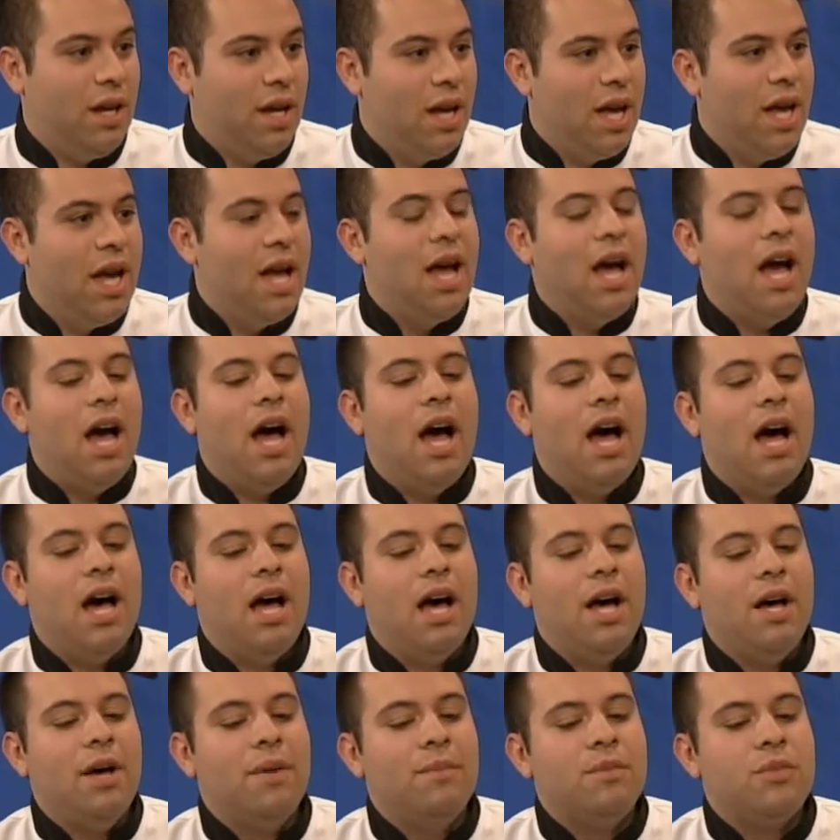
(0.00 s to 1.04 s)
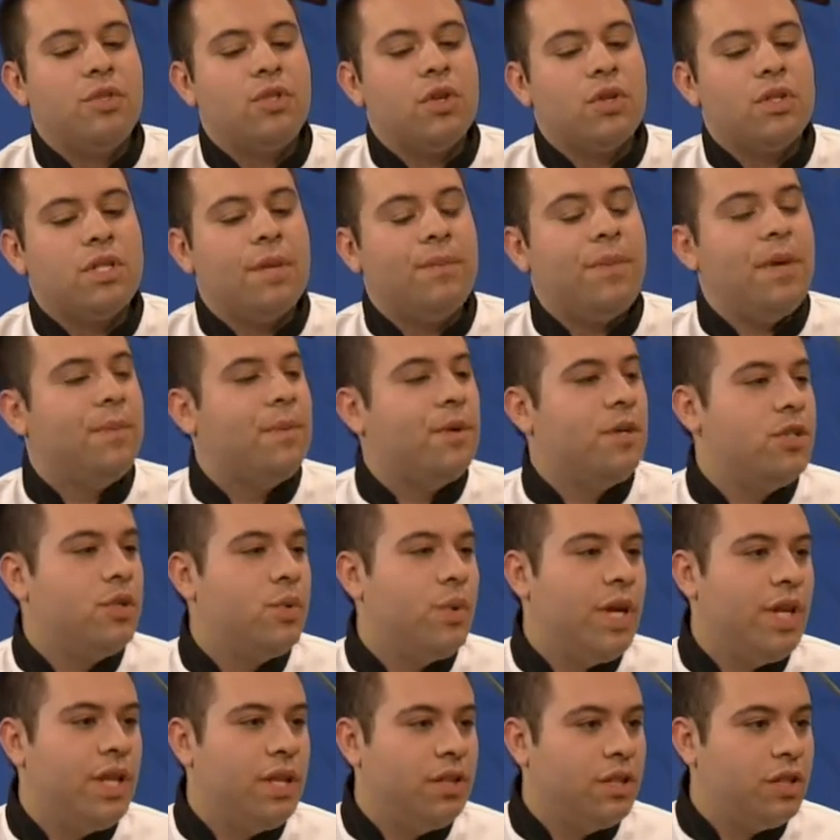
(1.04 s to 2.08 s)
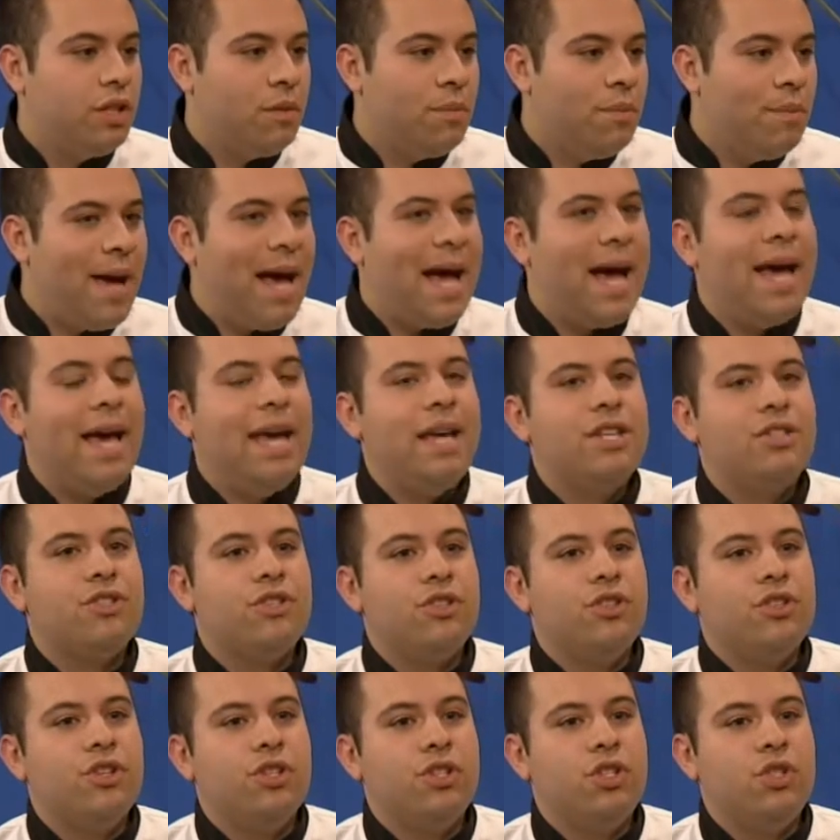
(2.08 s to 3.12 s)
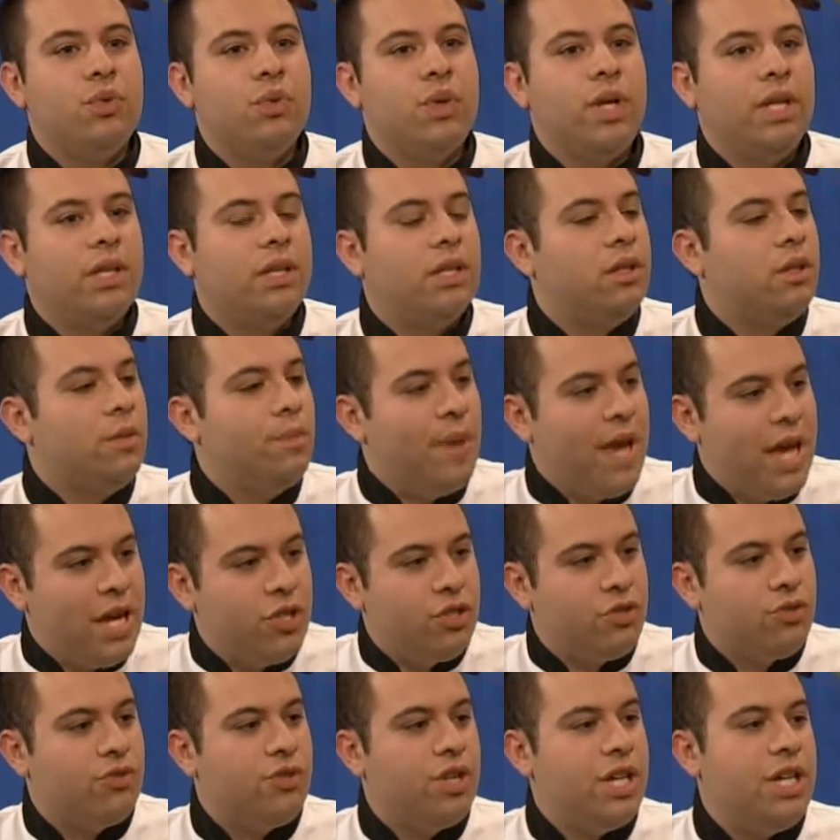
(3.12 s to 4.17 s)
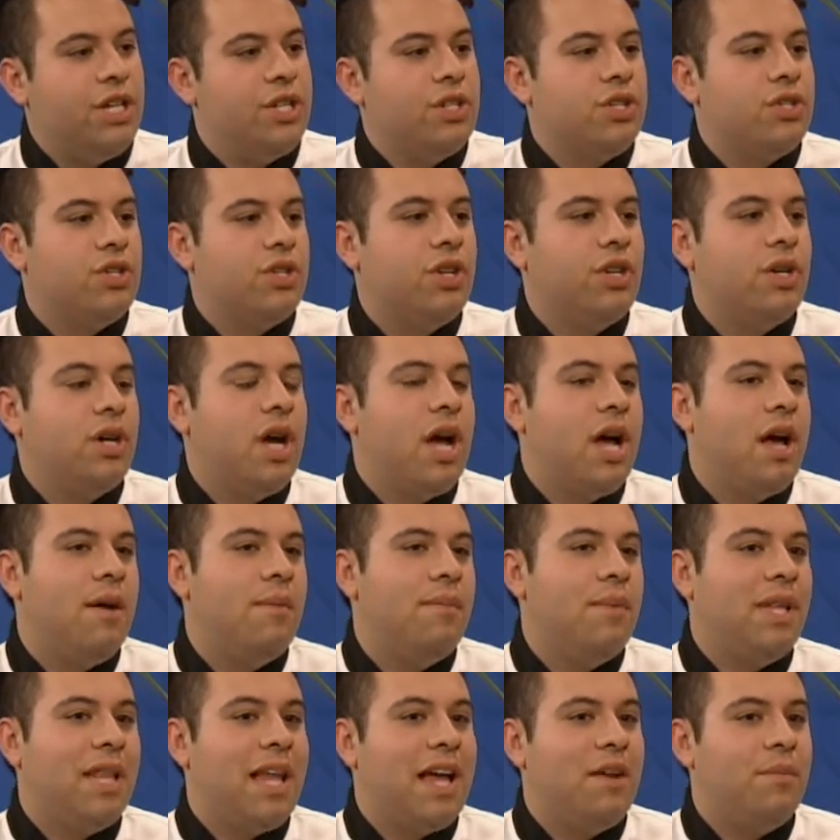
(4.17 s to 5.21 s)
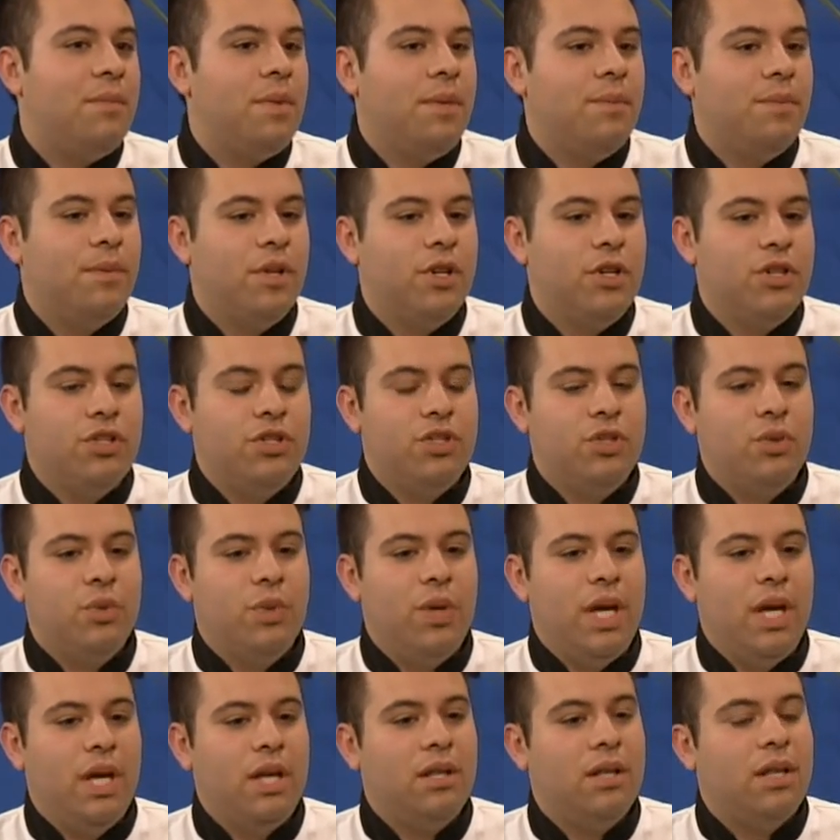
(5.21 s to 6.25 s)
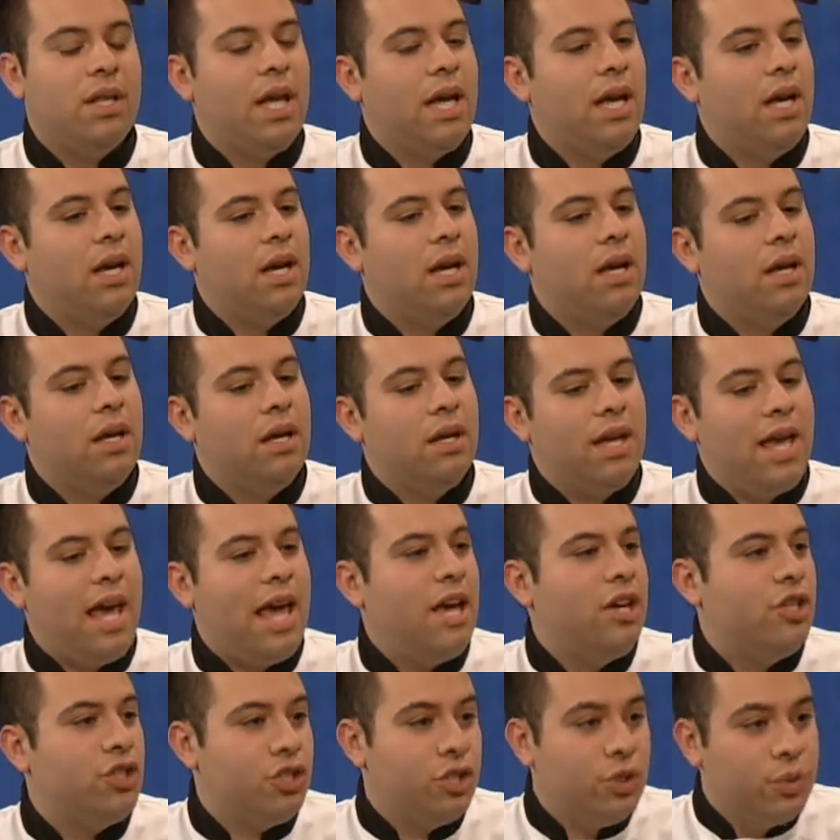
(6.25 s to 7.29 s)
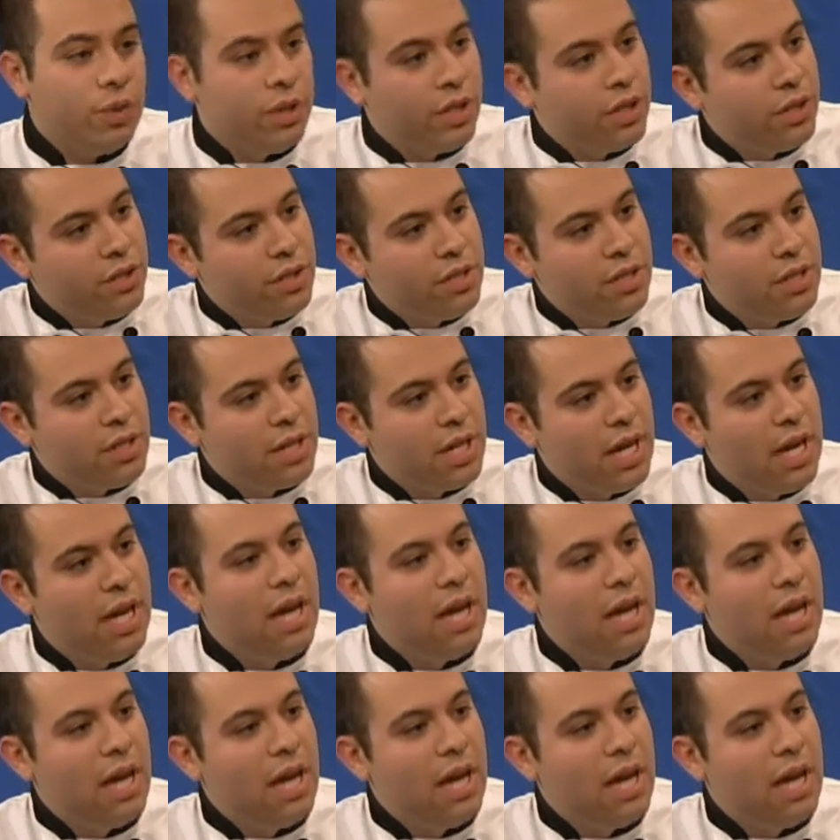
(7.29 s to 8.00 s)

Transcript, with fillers: Oh yeah. Um, so some people are doing little pies or they're doing little pastries or um, a lot of people are doing like uh, cake shooters.